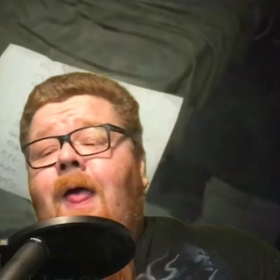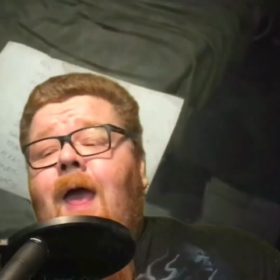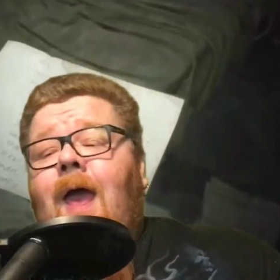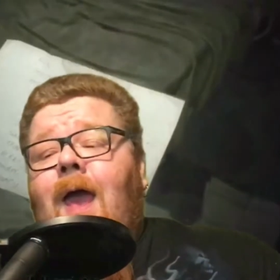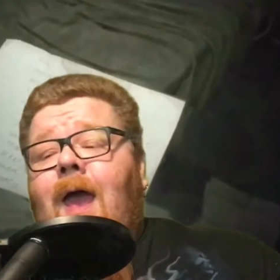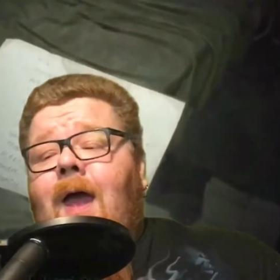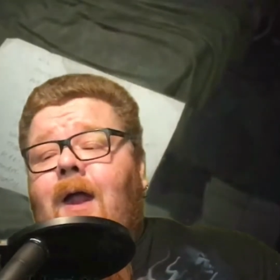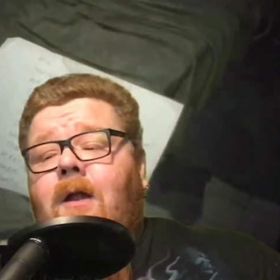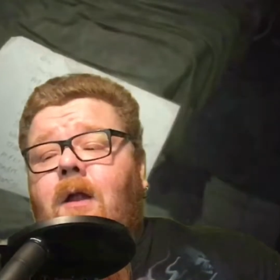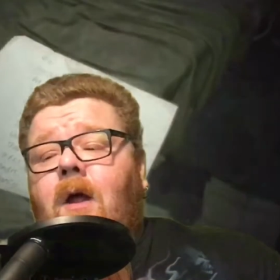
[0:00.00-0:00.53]

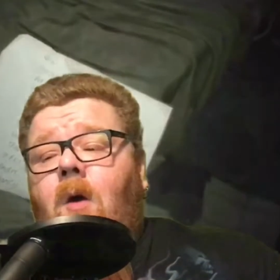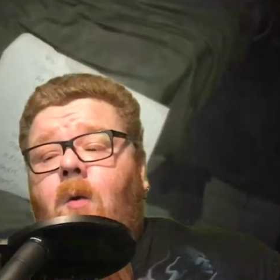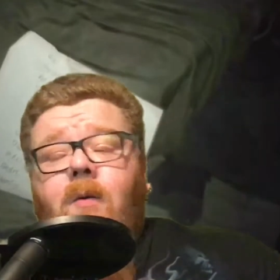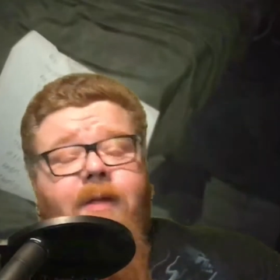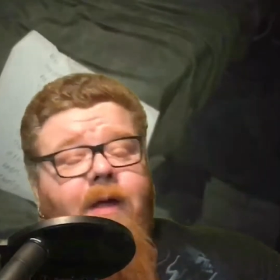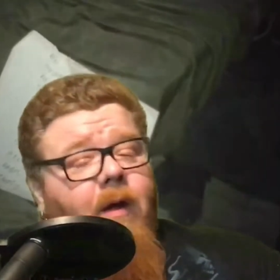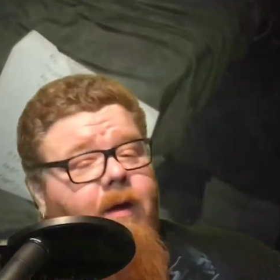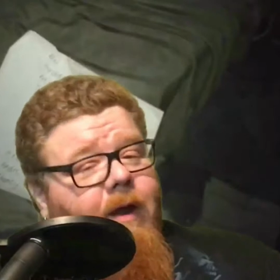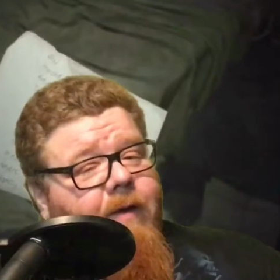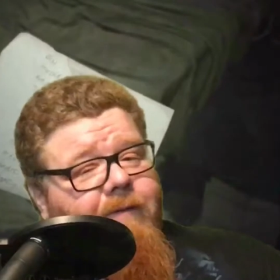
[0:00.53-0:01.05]
And
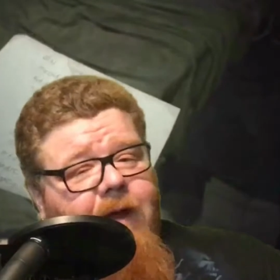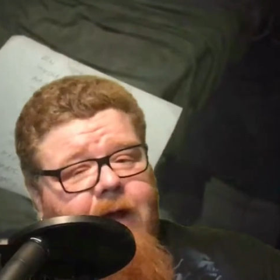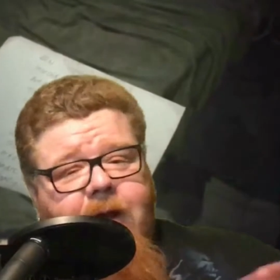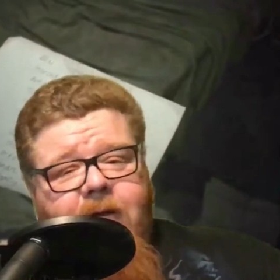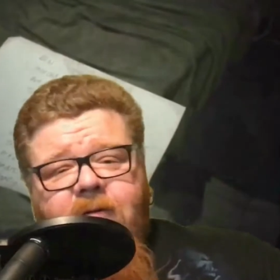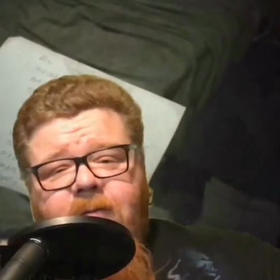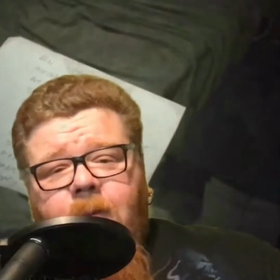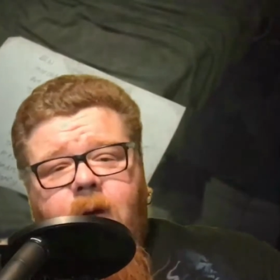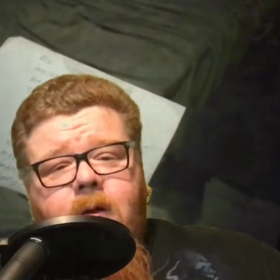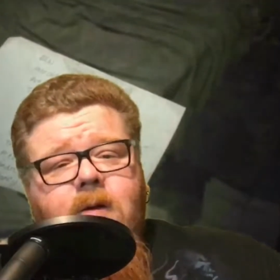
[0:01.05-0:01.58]
without giving
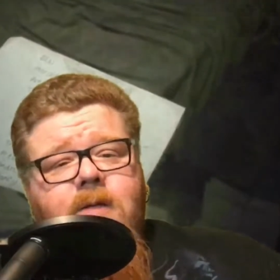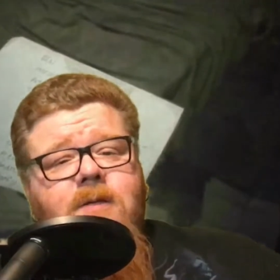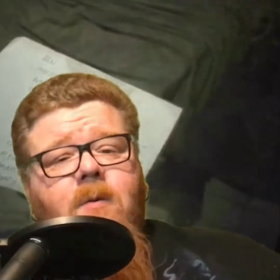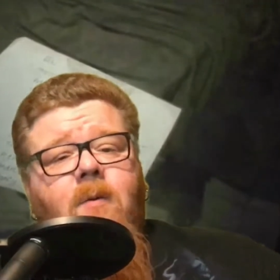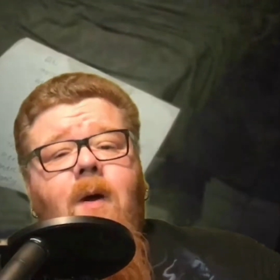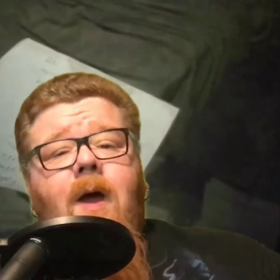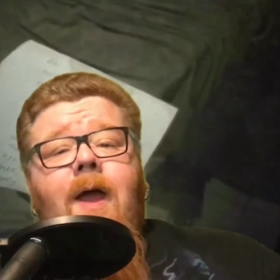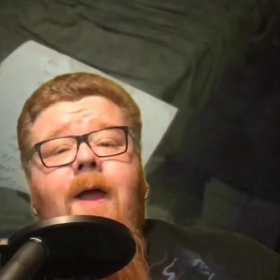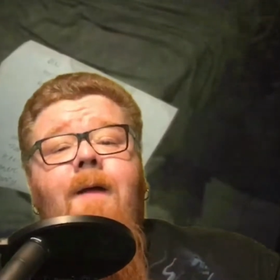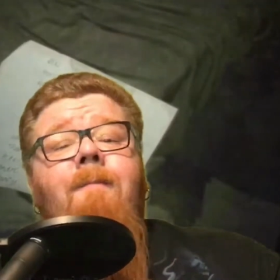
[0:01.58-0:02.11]
any spoilers
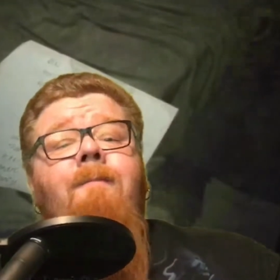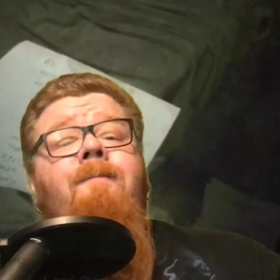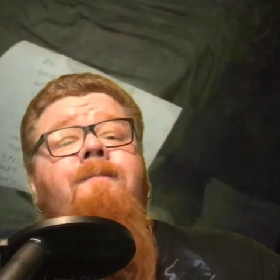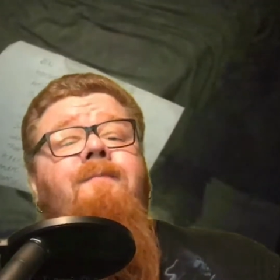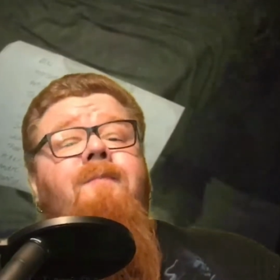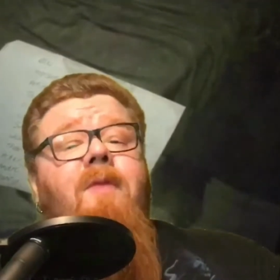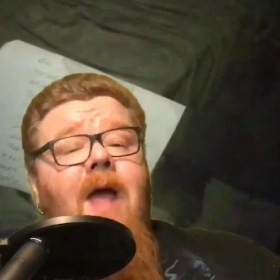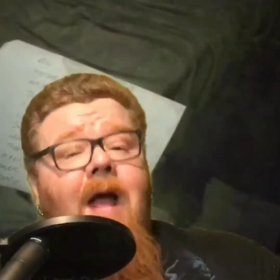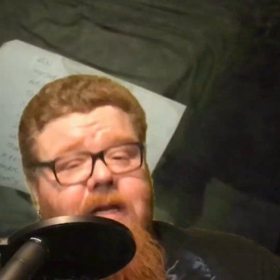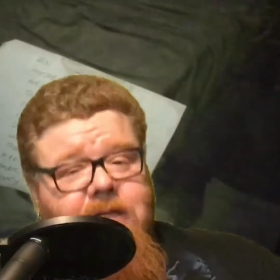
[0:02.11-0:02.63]
away,
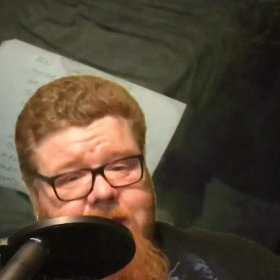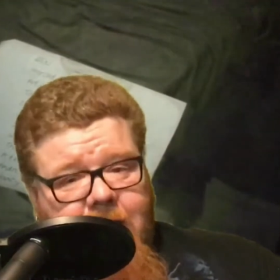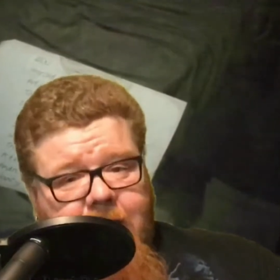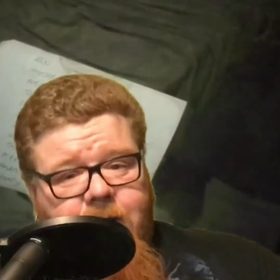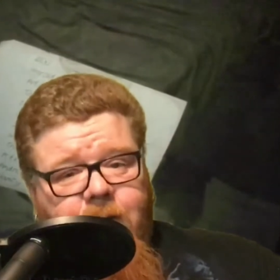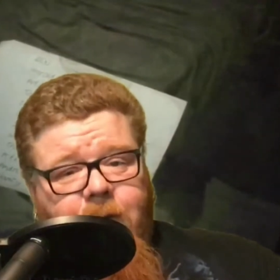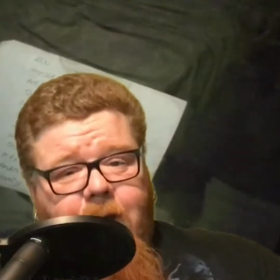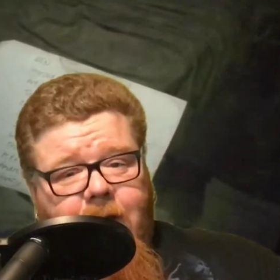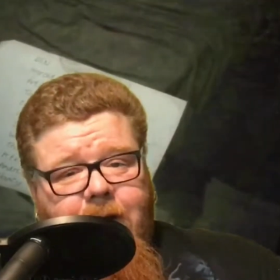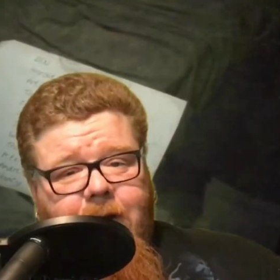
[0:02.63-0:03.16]
that's how
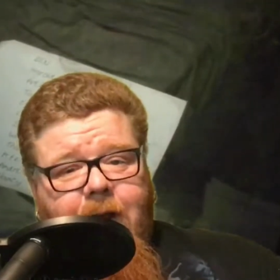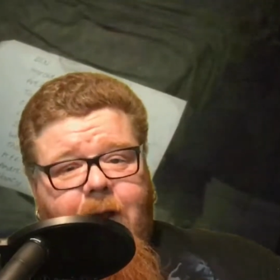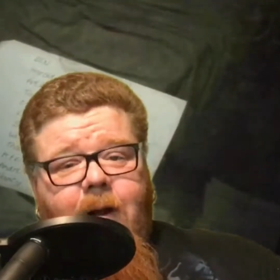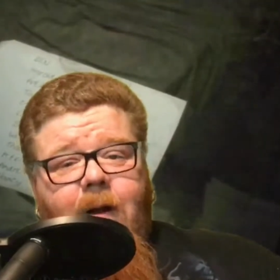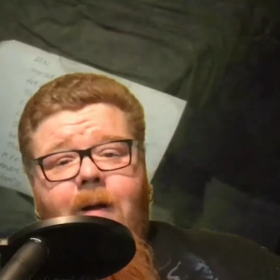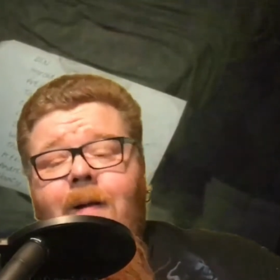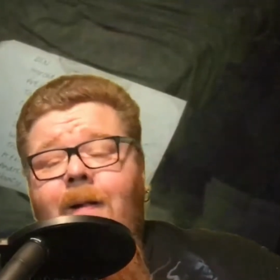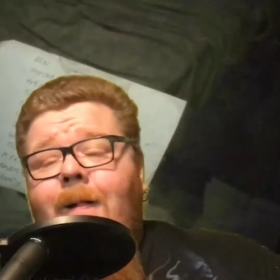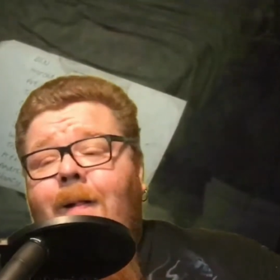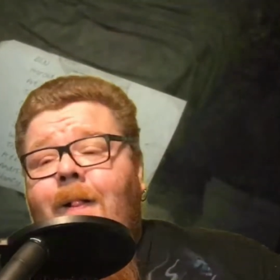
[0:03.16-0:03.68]
you get
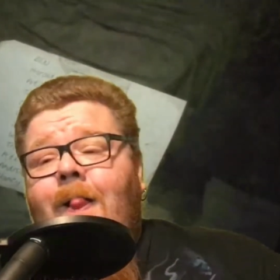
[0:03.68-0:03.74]
there.